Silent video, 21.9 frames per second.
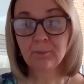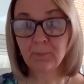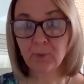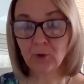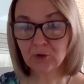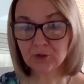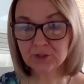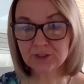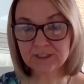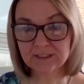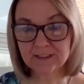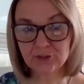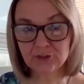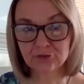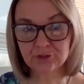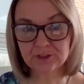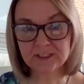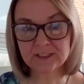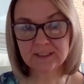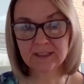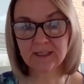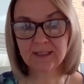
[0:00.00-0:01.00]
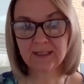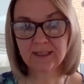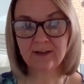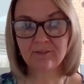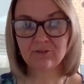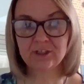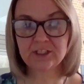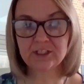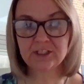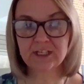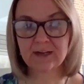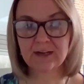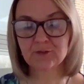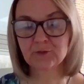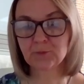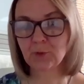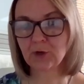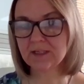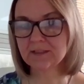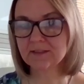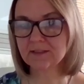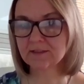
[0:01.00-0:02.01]
But interestingly, average house
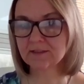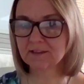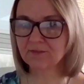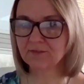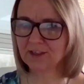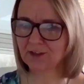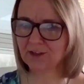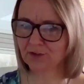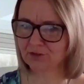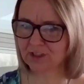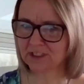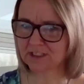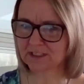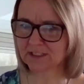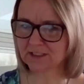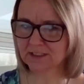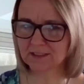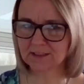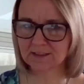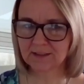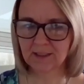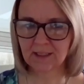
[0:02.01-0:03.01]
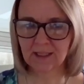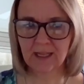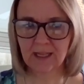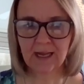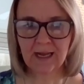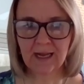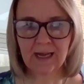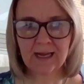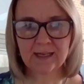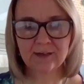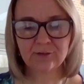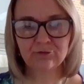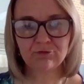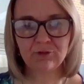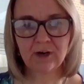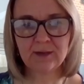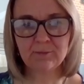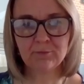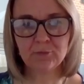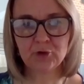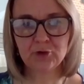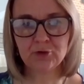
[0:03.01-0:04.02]
prices have increased. And
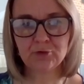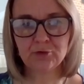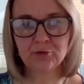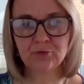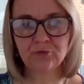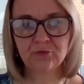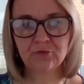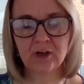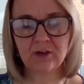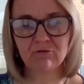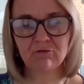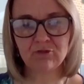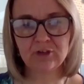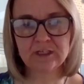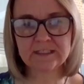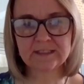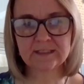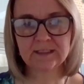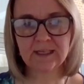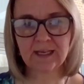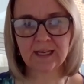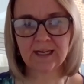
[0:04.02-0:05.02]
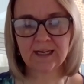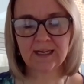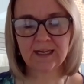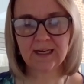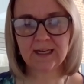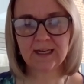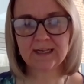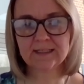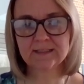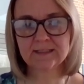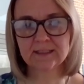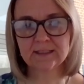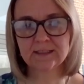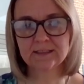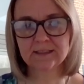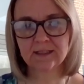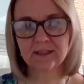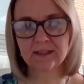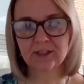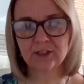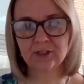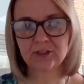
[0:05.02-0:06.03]
Rightmove recently
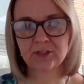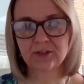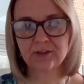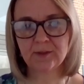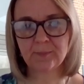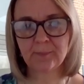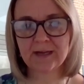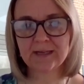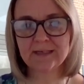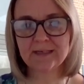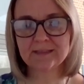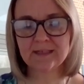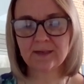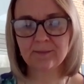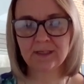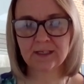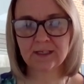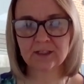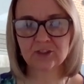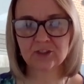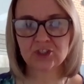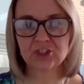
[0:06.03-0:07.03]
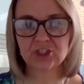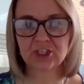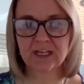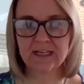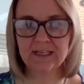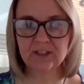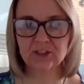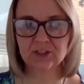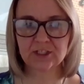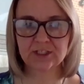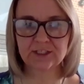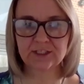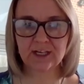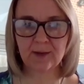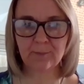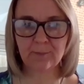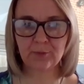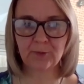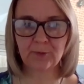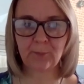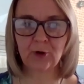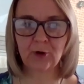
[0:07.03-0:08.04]
highlighted that the pandemic has changed the
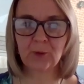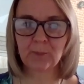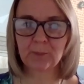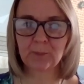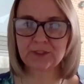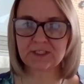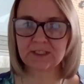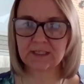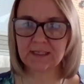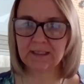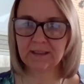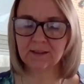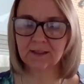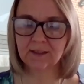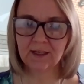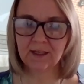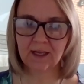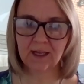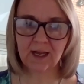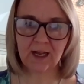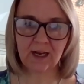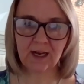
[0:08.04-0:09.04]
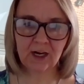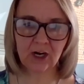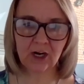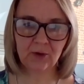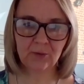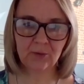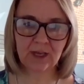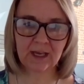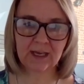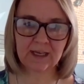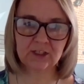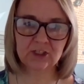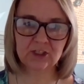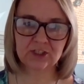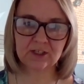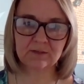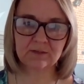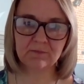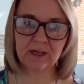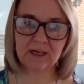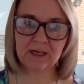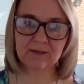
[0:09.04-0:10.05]
type of property and
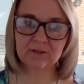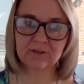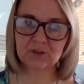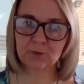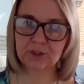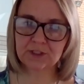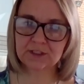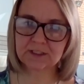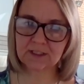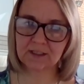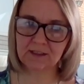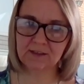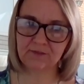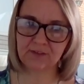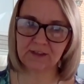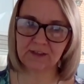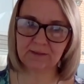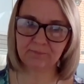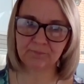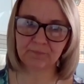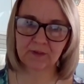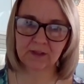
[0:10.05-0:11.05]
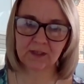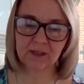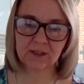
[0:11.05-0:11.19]
location many of us want to live in.